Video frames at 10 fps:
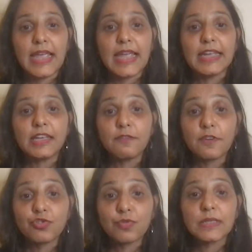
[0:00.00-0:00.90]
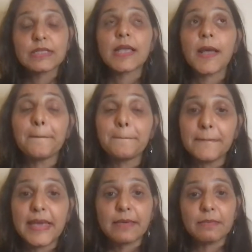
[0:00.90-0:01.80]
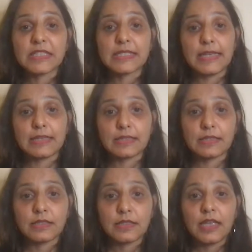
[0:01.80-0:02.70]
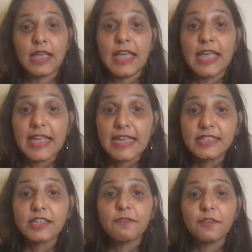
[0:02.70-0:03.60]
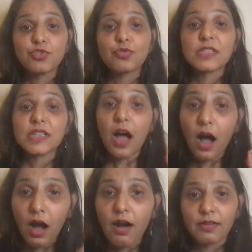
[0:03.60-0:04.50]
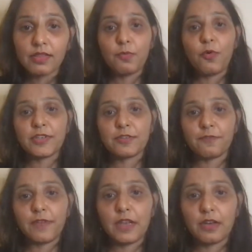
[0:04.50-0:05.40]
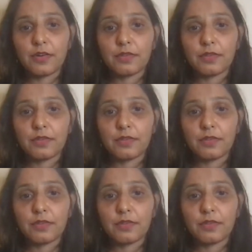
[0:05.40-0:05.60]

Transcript: Individuals make mistakes. Individuals are the point of failure.